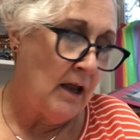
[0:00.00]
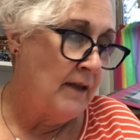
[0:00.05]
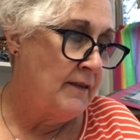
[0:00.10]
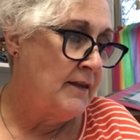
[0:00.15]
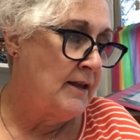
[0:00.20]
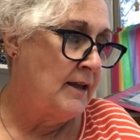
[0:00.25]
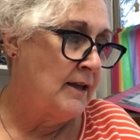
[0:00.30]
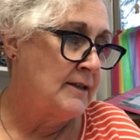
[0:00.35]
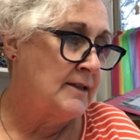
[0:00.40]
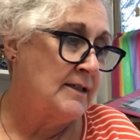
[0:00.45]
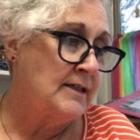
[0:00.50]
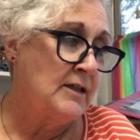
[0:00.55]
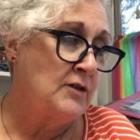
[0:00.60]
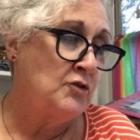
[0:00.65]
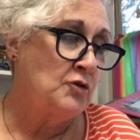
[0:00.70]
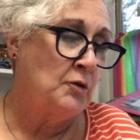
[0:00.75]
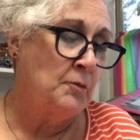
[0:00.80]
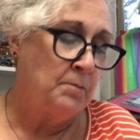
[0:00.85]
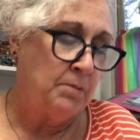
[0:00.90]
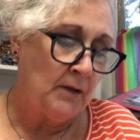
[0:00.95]
the
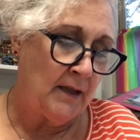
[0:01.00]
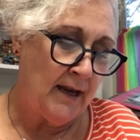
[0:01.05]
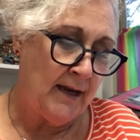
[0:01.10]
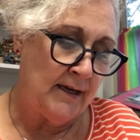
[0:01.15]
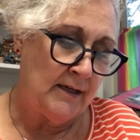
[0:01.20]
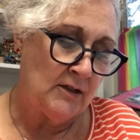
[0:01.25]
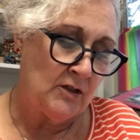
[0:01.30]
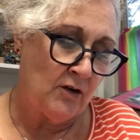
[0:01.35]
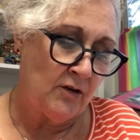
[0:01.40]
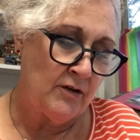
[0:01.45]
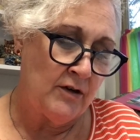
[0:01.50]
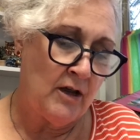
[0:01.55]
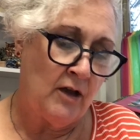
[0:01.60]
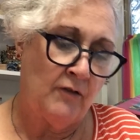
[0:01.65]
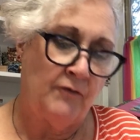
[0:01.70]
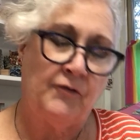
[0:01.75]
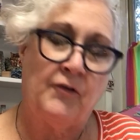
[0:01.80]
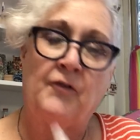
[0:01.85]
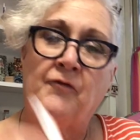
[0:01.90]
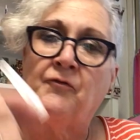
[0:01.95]
Central Plains are
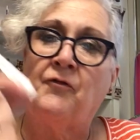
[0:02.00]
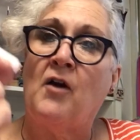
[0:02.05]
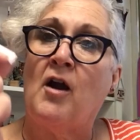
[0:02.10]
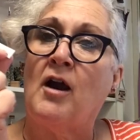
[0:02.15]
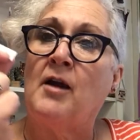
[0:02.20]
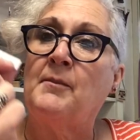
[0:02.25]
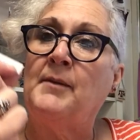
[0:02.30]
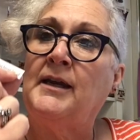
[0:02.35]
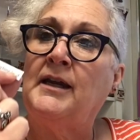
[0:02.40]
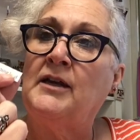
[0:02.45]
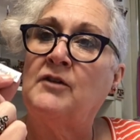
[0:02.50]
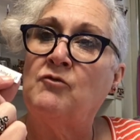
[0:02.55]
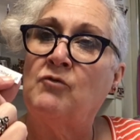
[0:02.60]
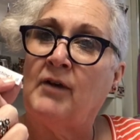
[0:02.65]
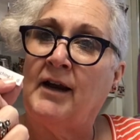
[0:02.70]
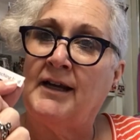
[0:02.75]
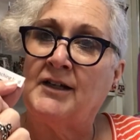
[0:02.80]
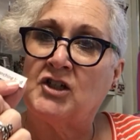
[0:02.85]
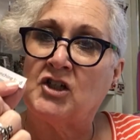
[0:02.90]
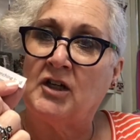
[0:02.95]
known for farming and
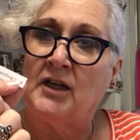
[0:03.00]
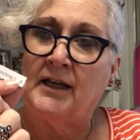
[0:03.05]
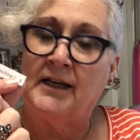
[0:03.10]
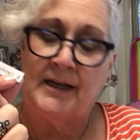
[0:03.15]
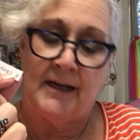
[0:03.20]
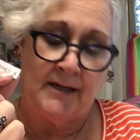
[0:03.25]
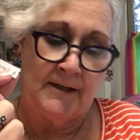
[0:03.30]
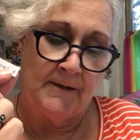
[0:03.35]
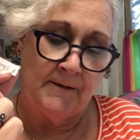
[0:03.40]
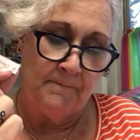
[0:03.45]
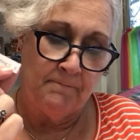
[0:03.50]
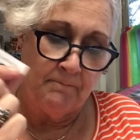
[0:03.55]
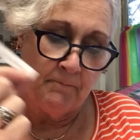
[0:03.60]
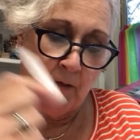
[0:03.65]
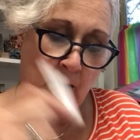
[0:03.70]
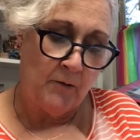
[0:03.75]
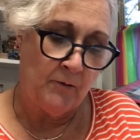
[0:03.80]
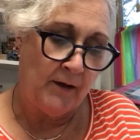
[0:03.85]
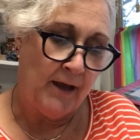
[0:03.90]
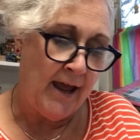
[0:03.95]
ranch land,
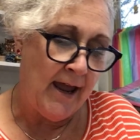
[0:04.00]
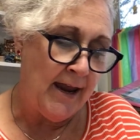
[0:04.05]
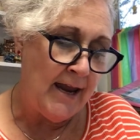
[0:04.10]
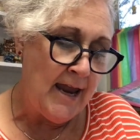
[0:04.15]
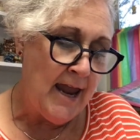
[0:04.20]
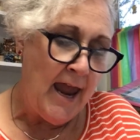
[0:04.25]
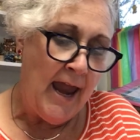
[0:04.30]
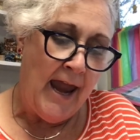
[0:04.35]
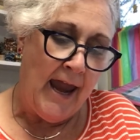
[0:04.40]
okay?